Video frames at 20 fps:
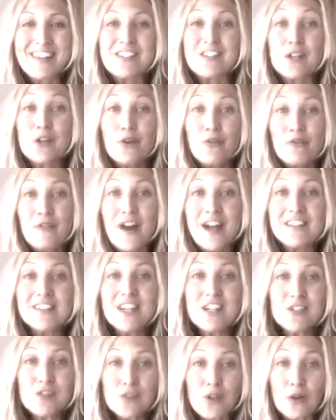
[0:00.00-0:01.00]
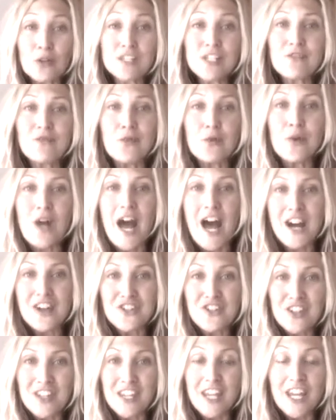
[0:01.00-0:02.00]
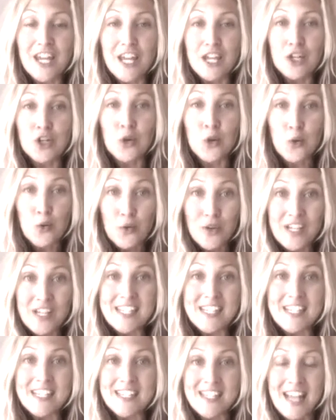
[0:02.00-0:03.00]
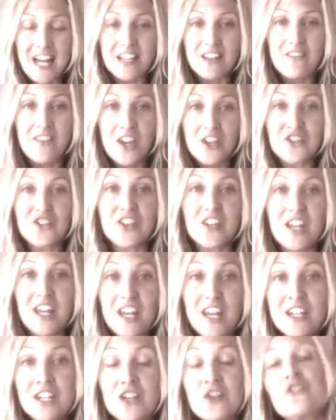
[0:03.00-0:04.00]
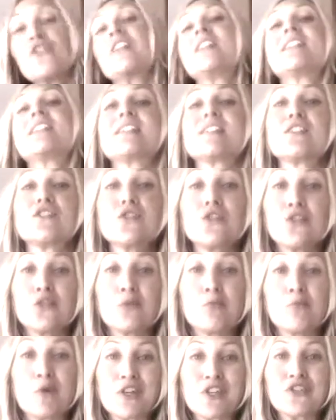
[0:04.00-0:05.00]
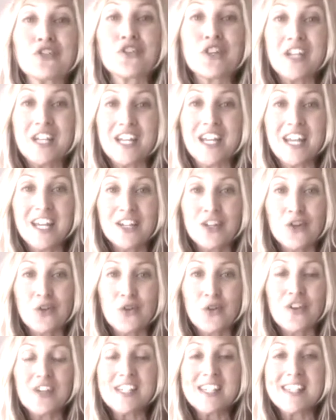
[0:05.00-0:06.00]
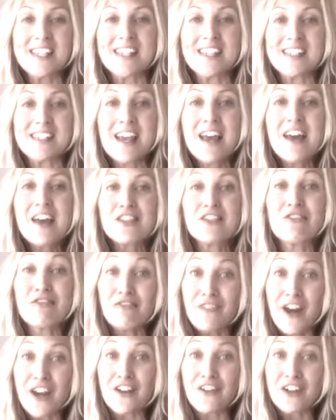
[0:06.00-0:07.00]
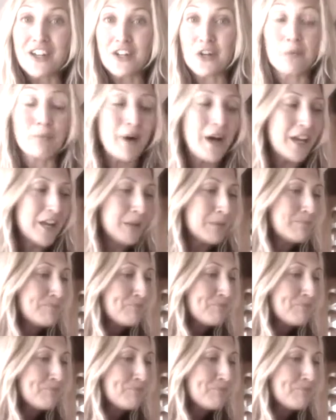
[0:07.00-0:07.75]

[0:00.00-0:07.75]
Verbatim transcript: So you'll find that salty food actually increases salivation, increases internal moisture, and increases the fire in your body.